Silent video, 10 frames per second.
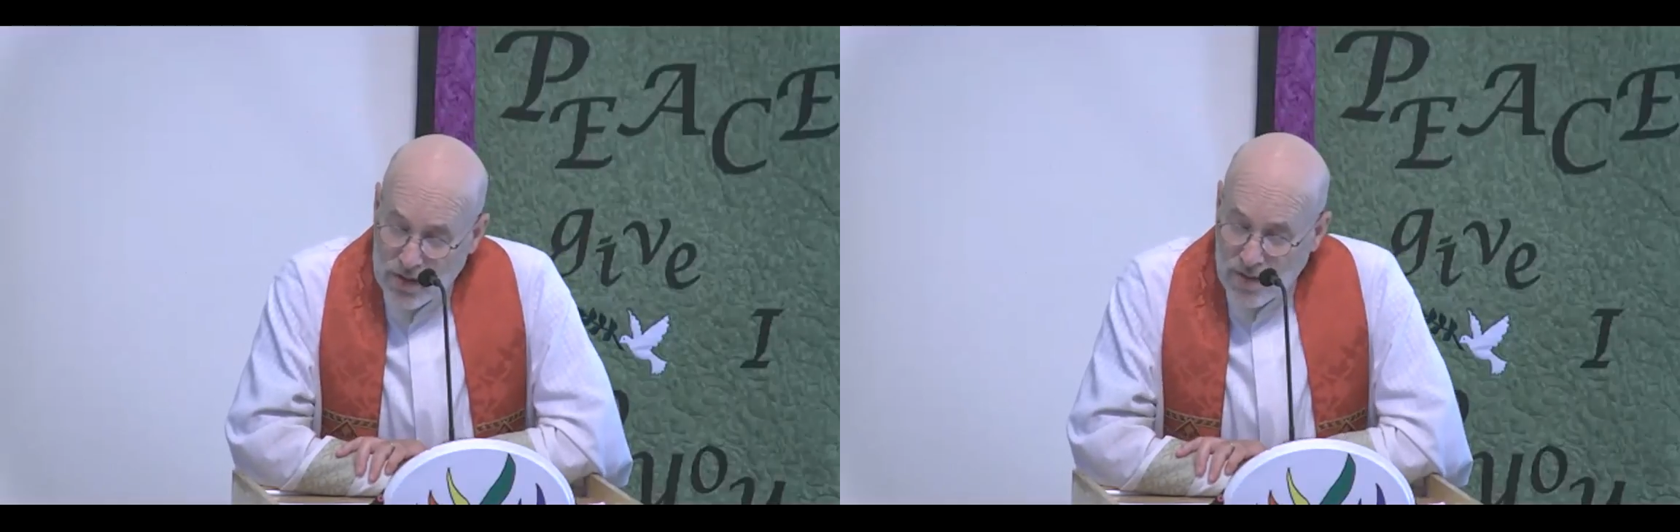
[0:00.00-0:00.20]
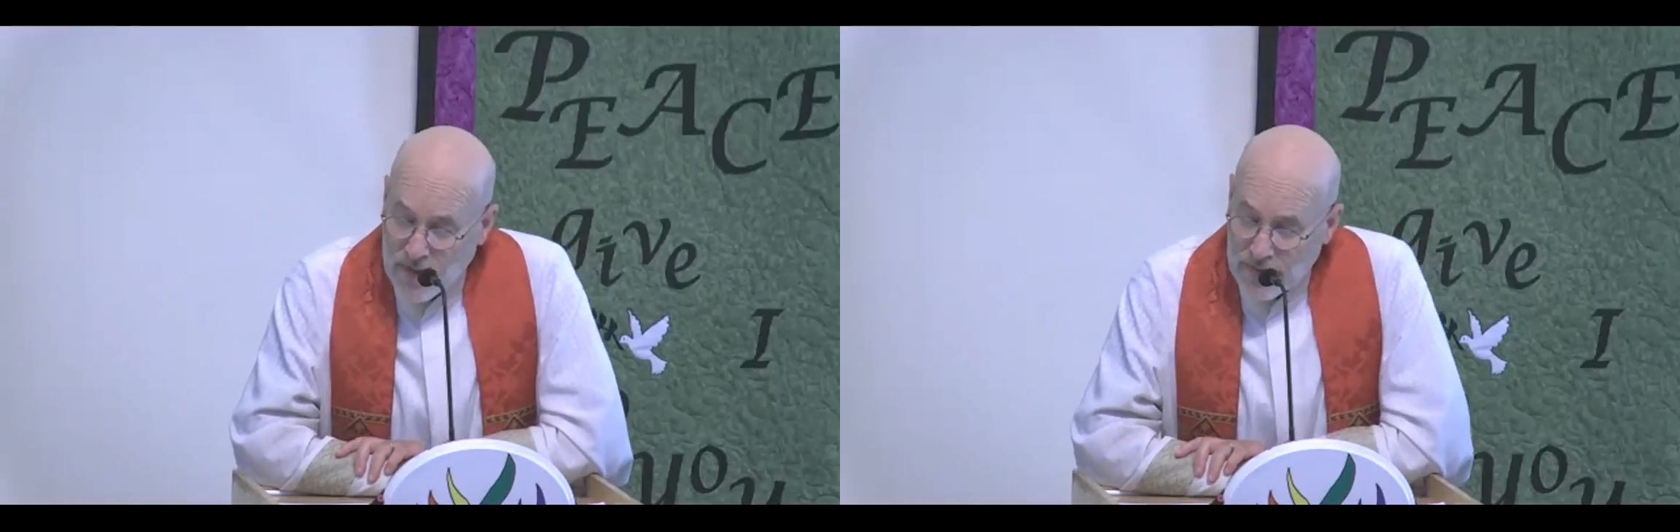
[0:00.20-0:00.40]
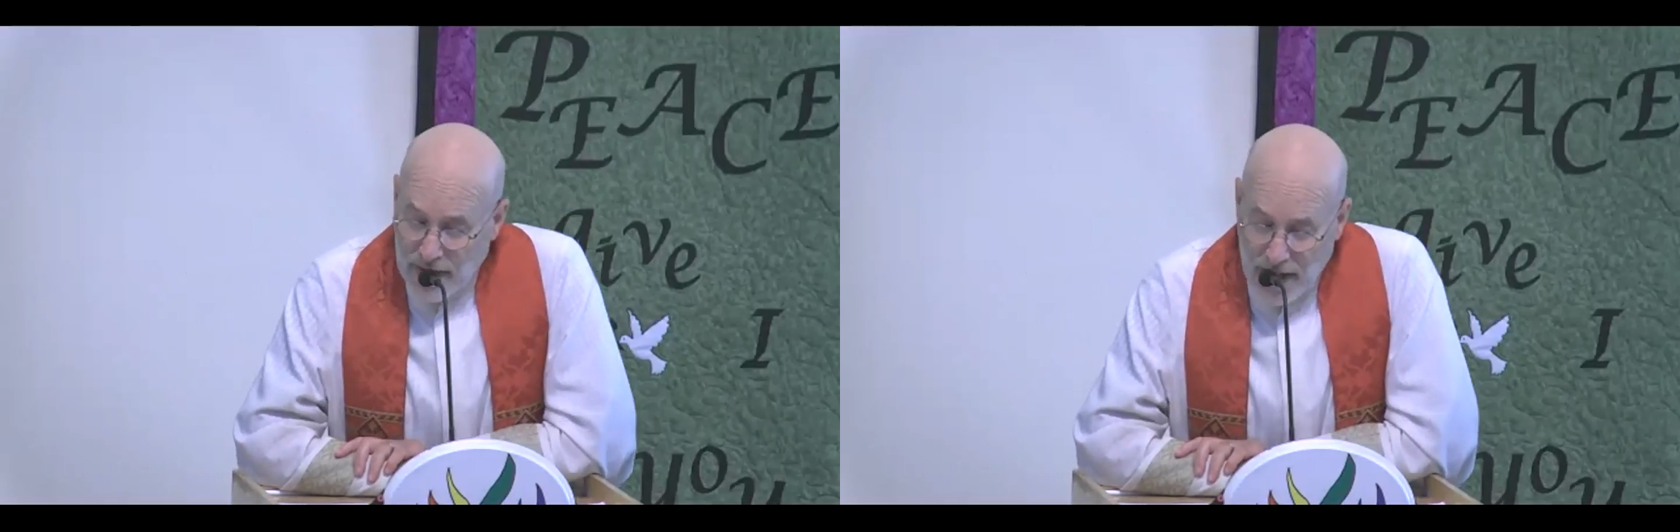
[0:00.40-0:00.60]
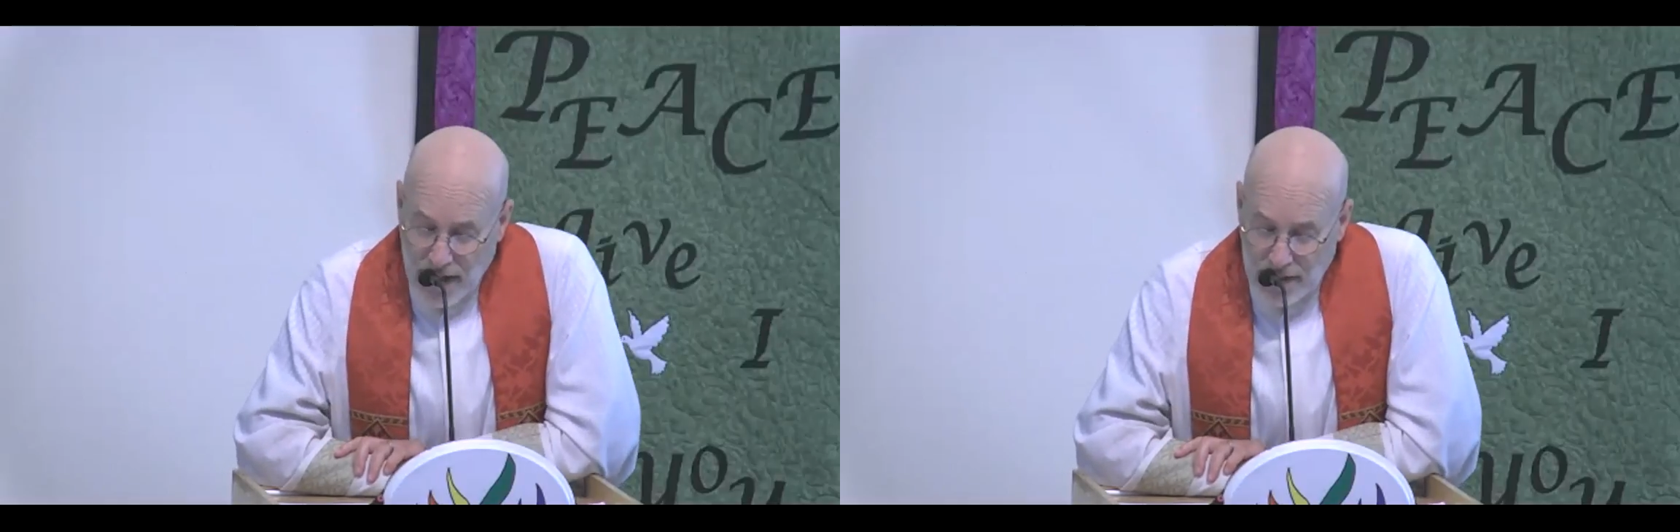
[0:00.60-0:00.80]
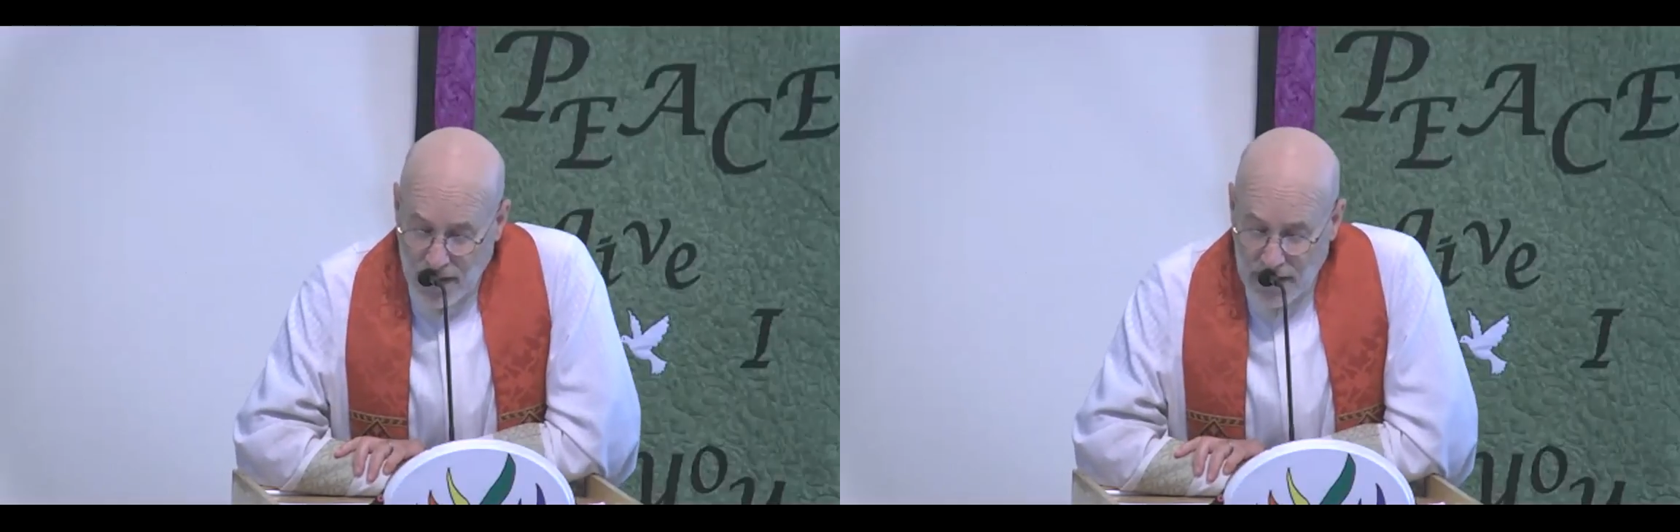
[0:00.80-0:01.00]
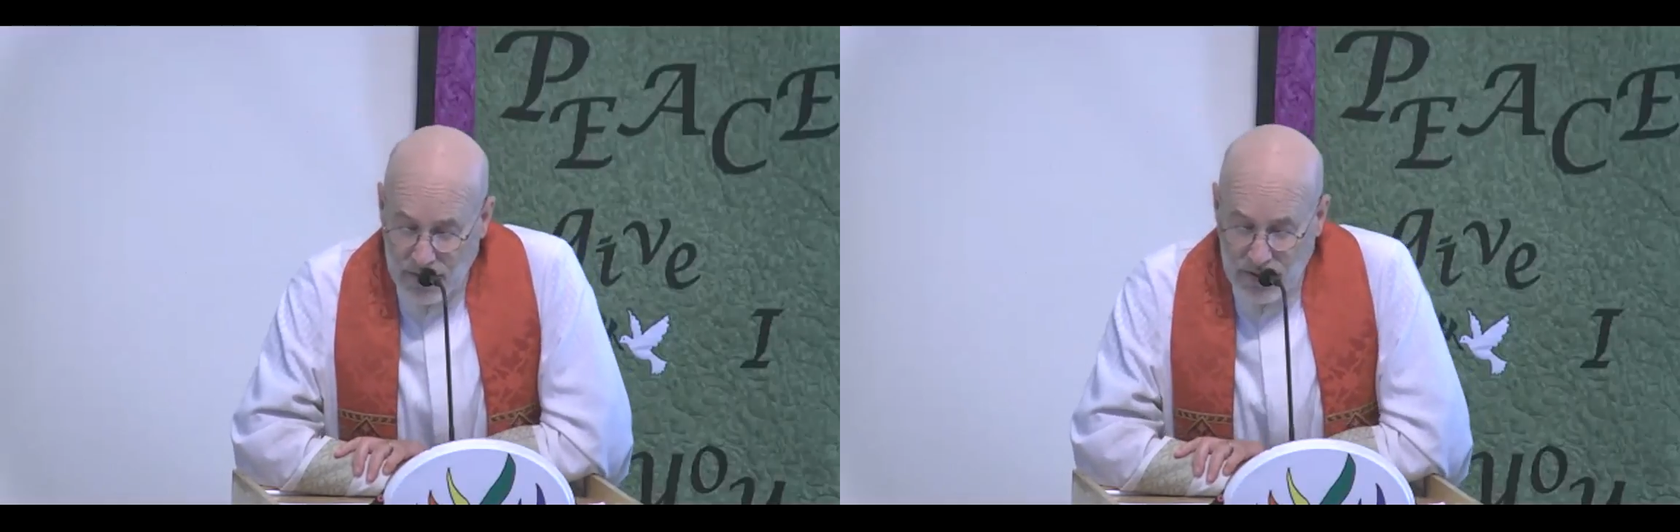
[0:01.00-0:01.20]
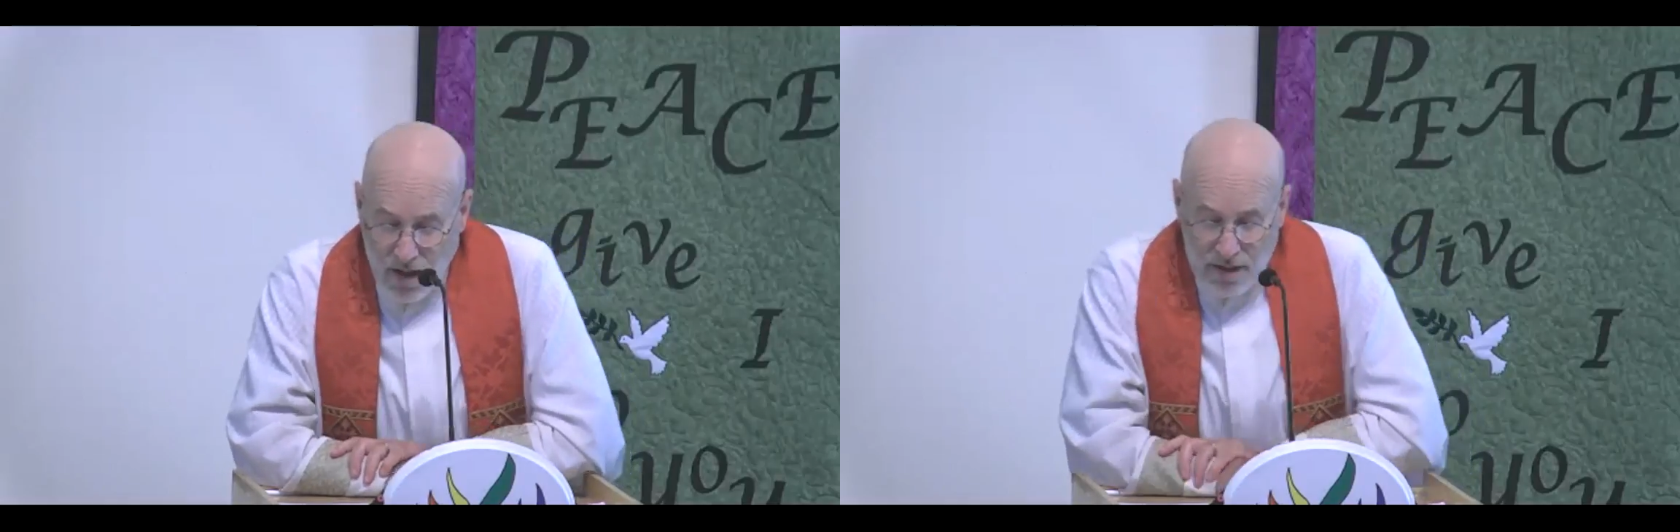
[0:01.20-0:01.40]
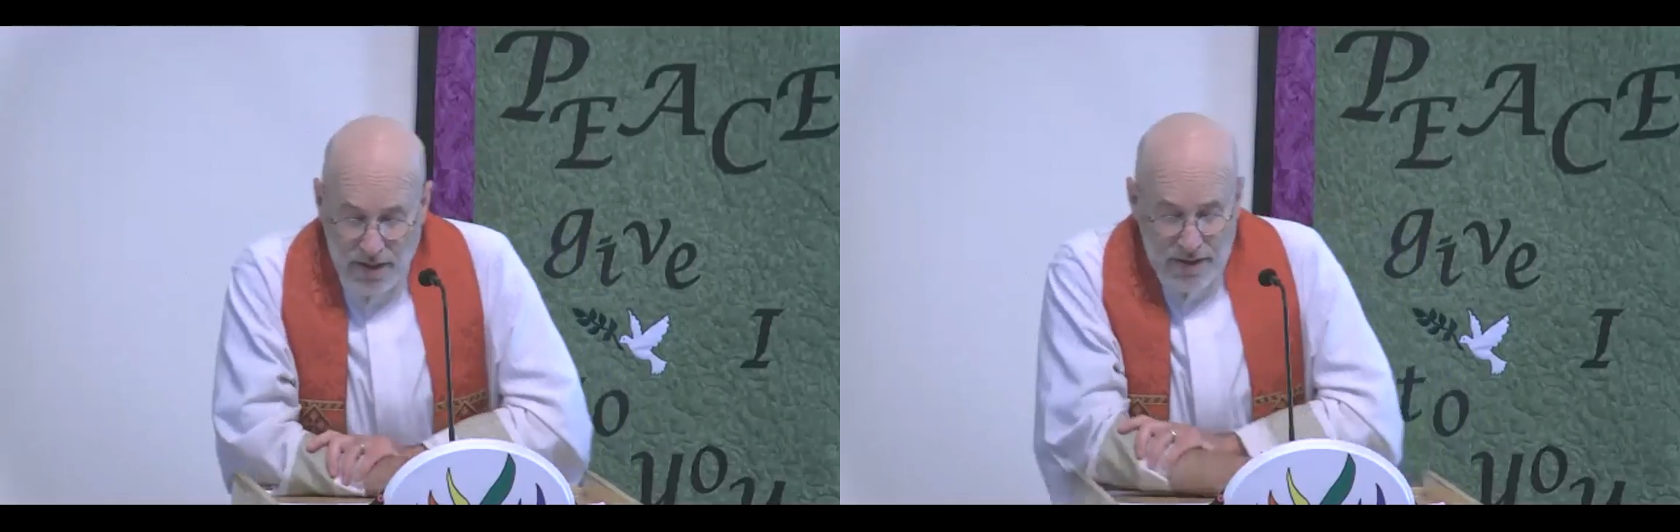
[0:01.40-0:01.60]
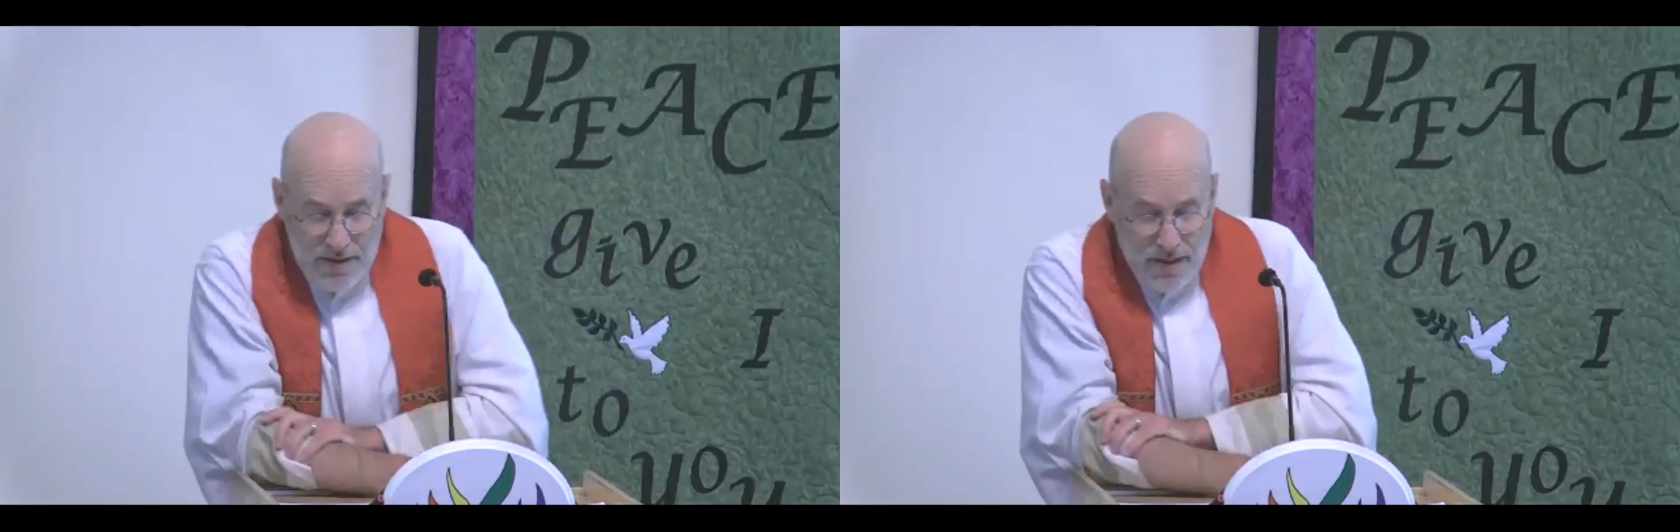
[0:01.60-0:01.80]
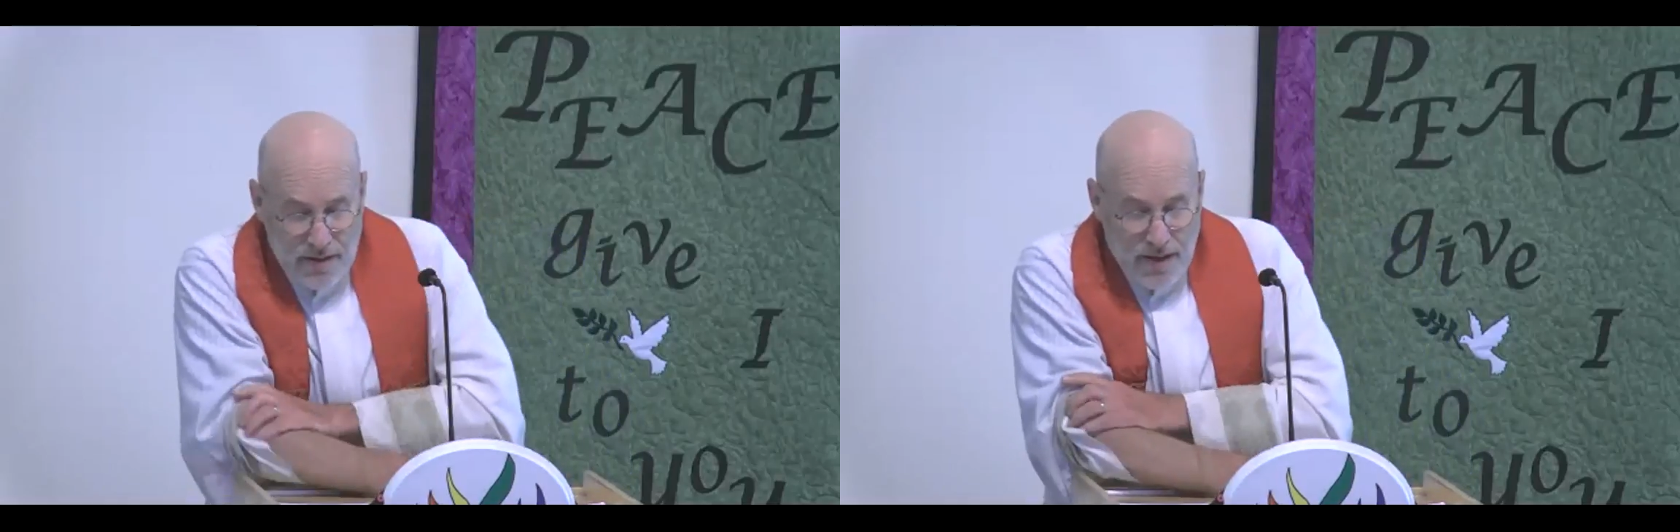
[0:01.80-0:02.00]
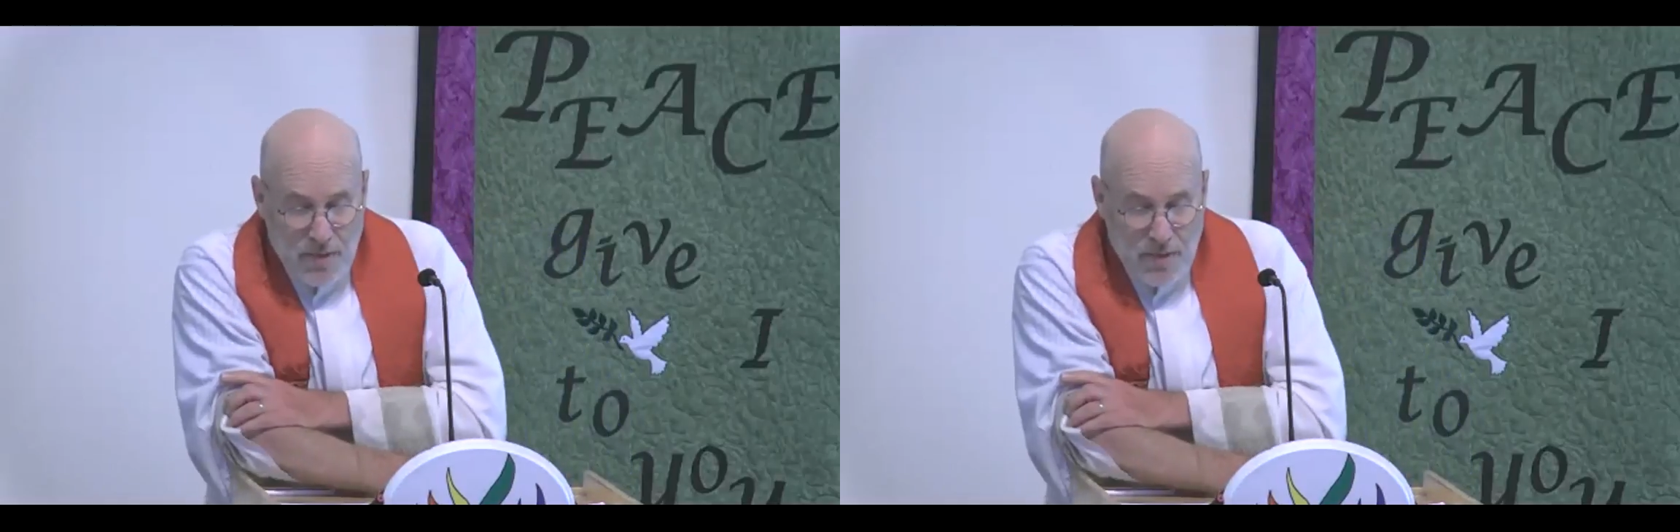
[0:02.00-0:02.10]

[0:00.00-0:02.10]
him that they had done and taught, and he said to them,